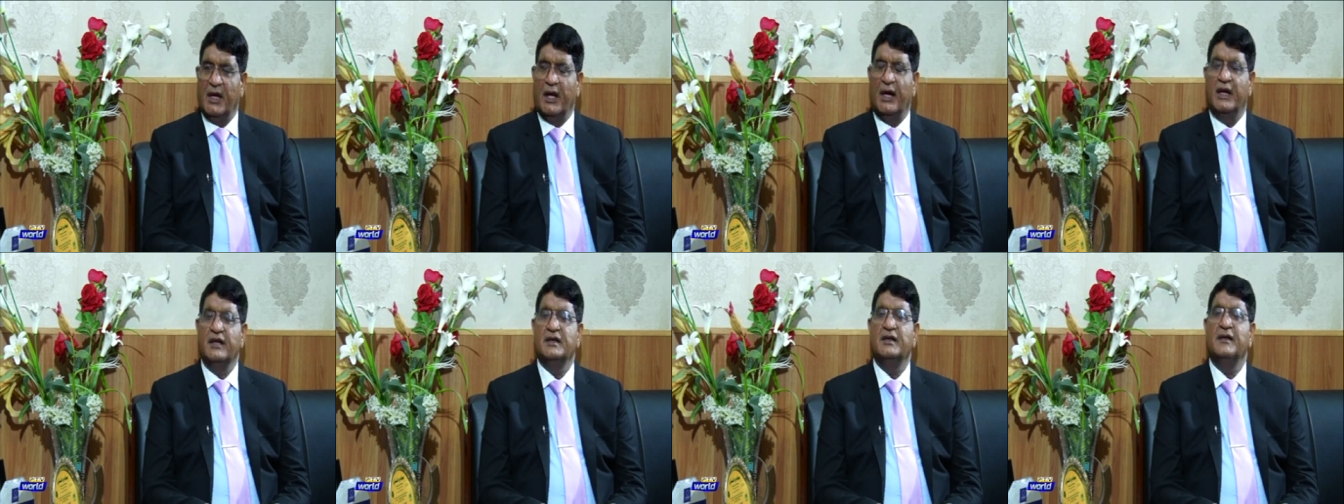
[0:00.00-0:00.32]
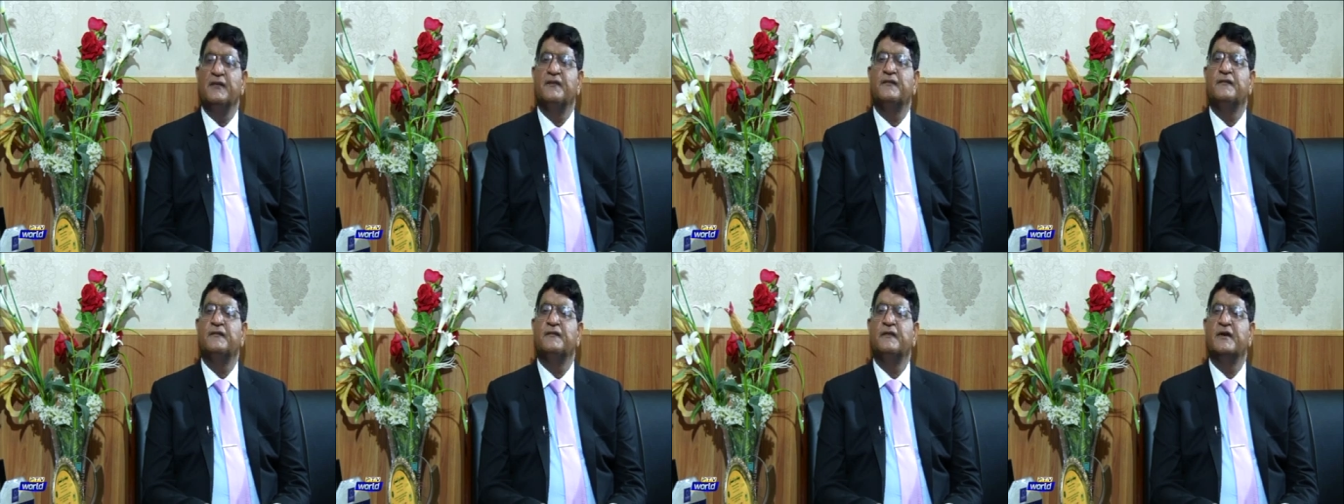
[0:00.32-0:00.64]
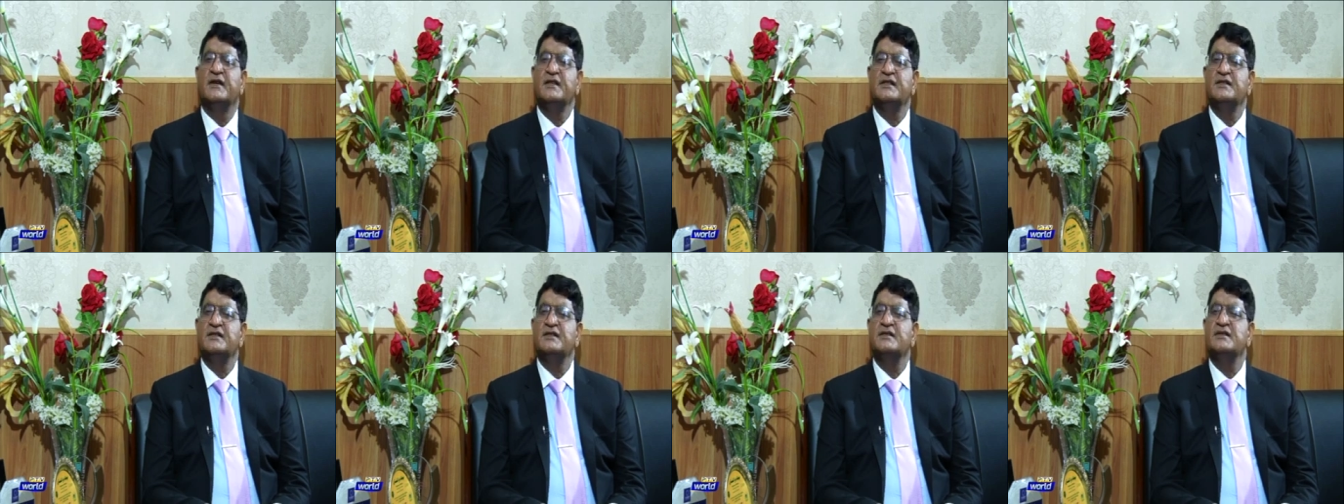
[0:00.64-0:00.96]
And the
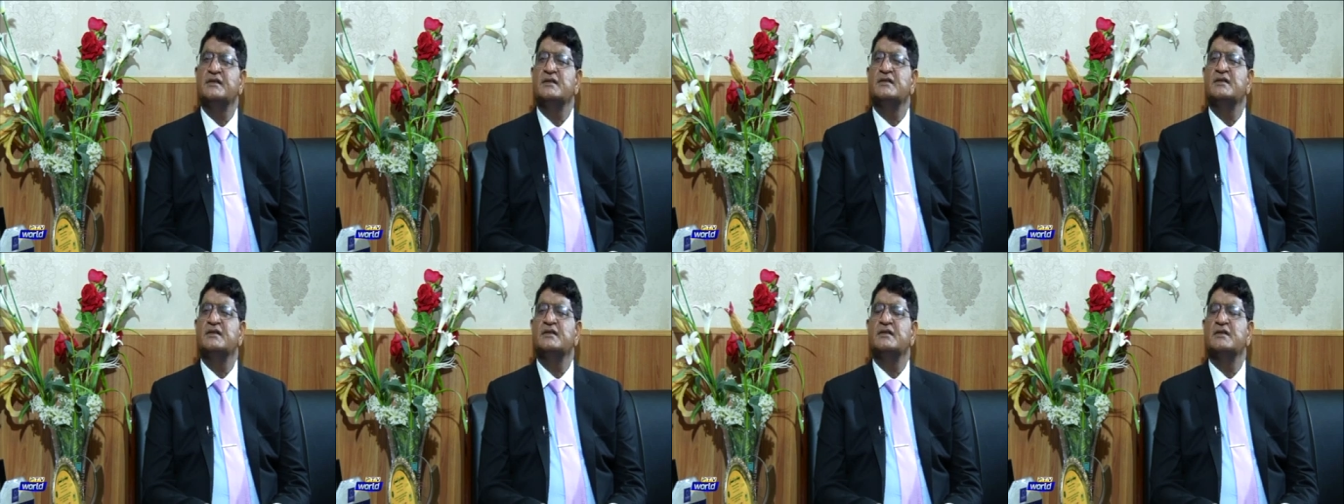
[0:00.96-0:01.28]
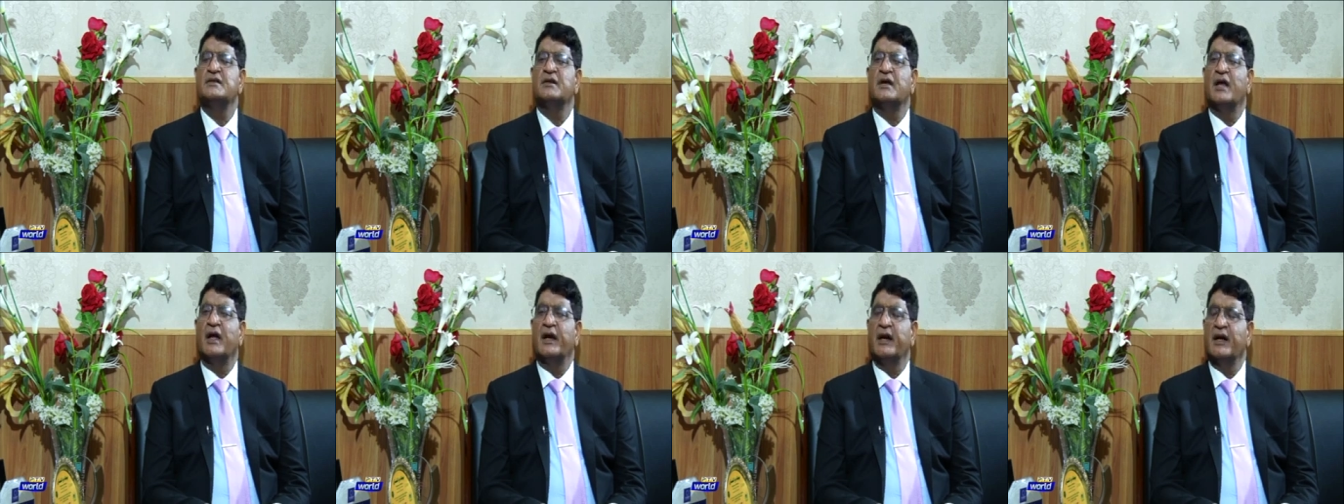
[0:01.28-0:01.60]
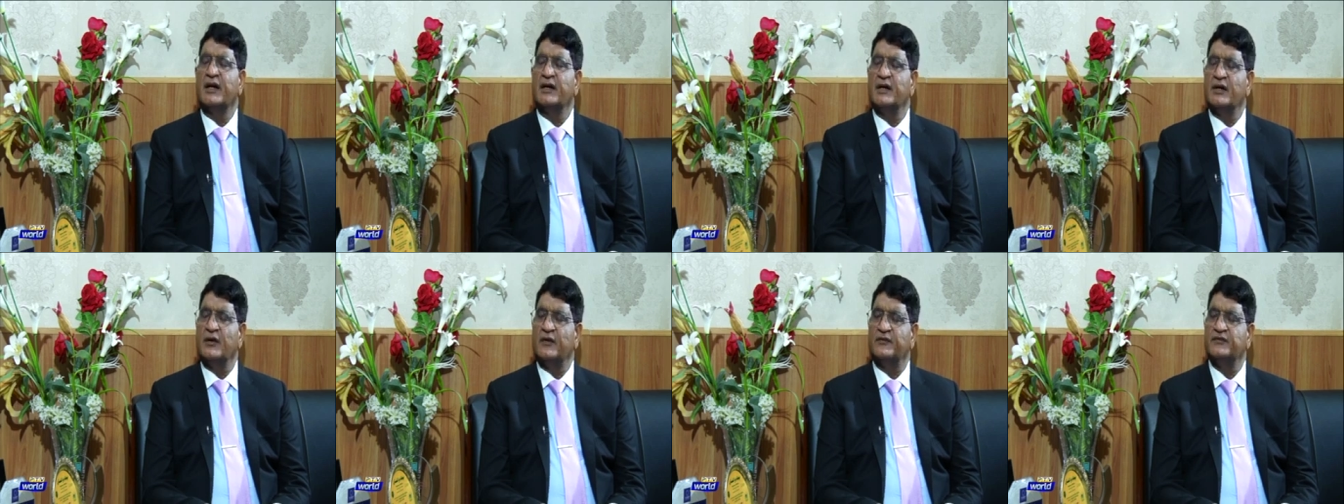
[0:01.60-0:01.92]
first
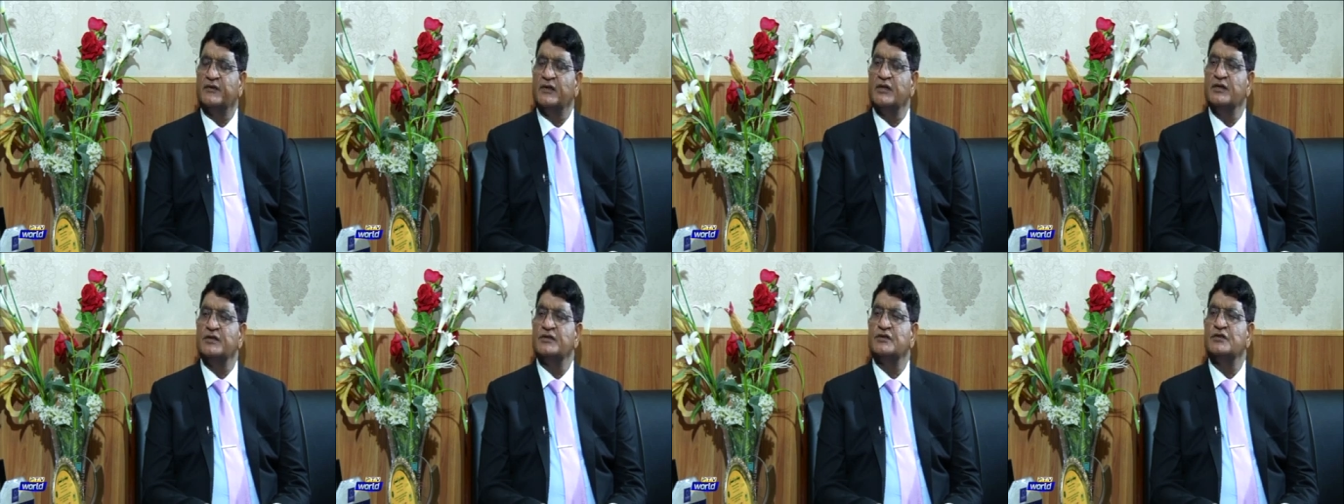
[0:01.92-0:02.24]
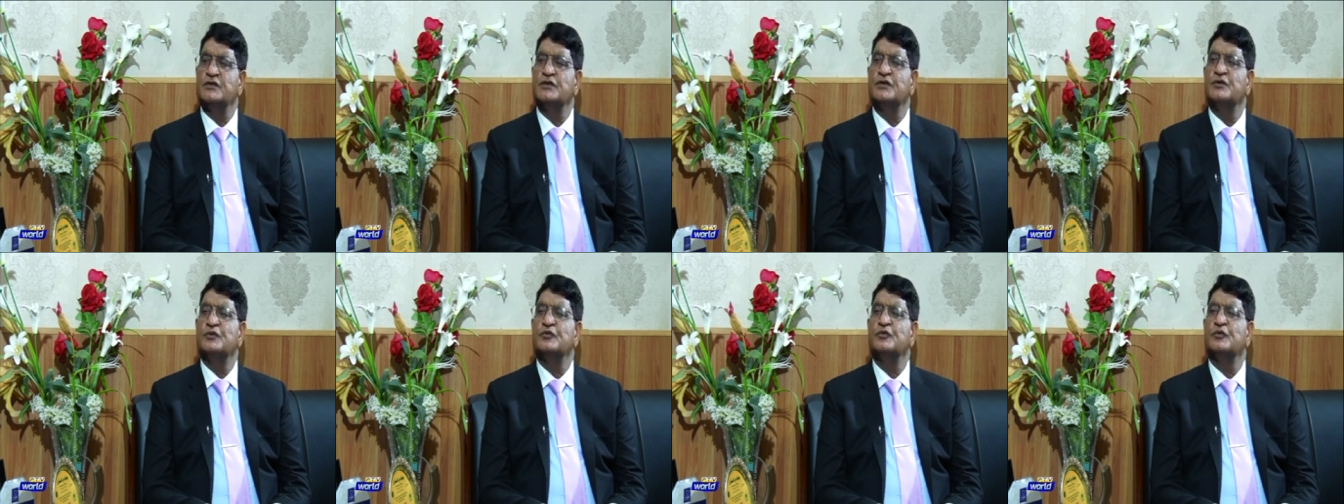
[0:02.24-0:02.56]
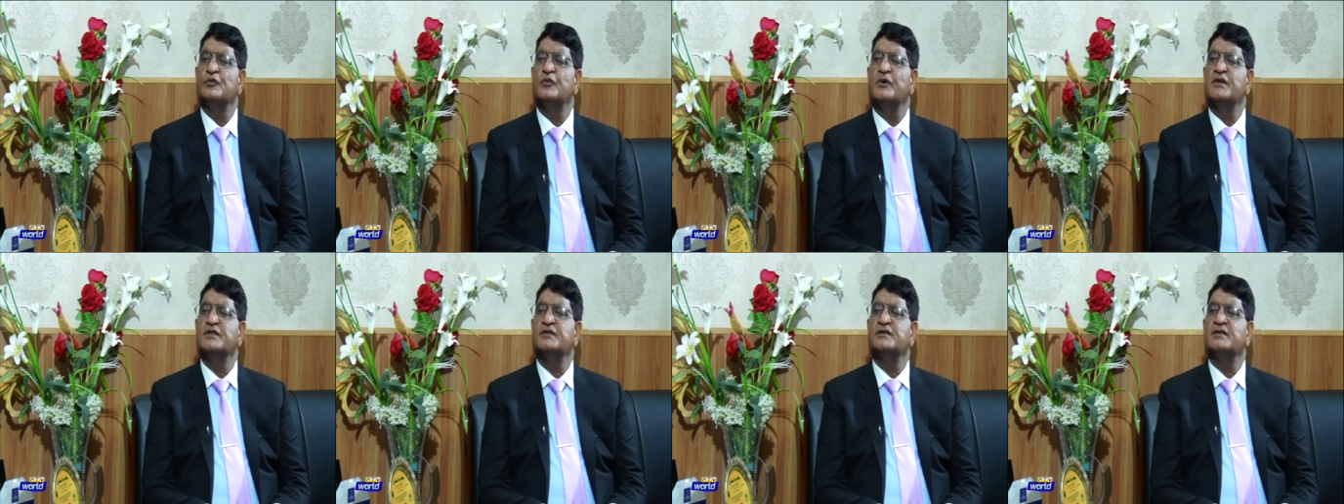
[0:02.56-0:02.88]
director of the institute
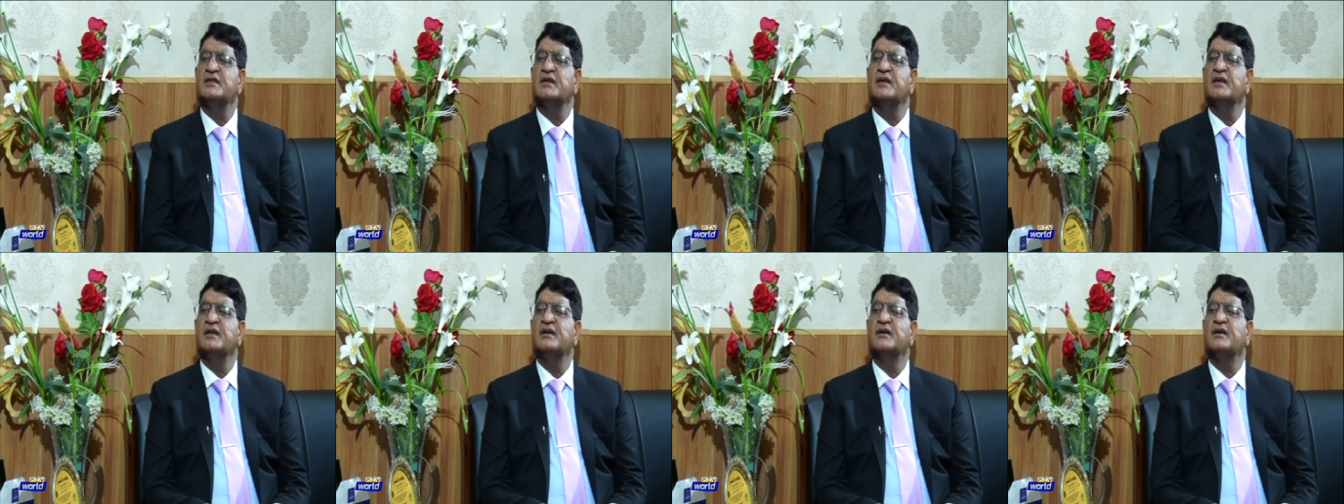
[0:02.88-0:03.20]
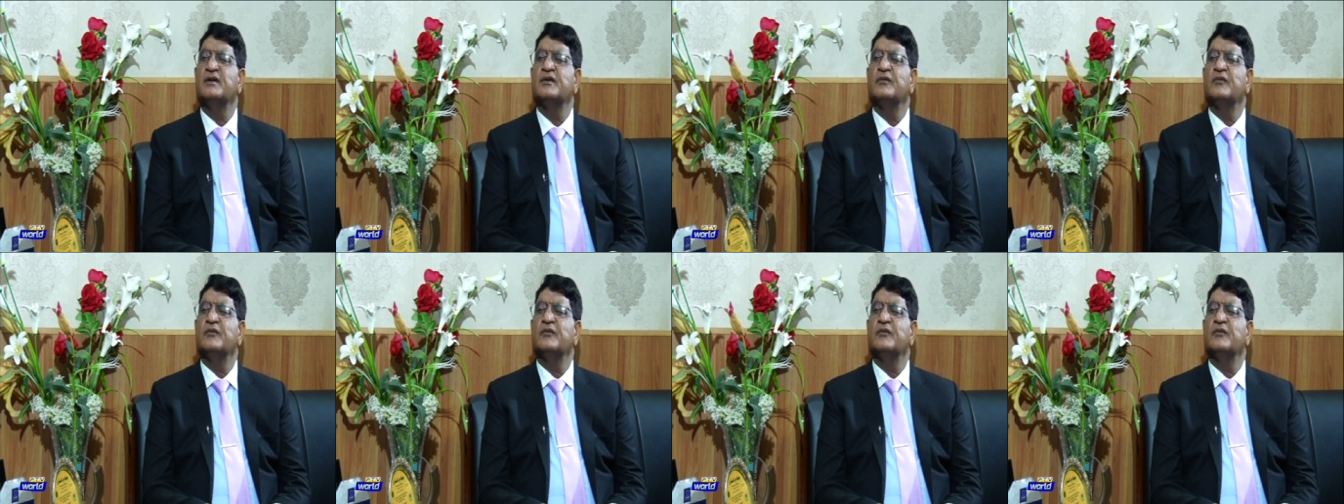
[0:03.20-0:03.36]
was the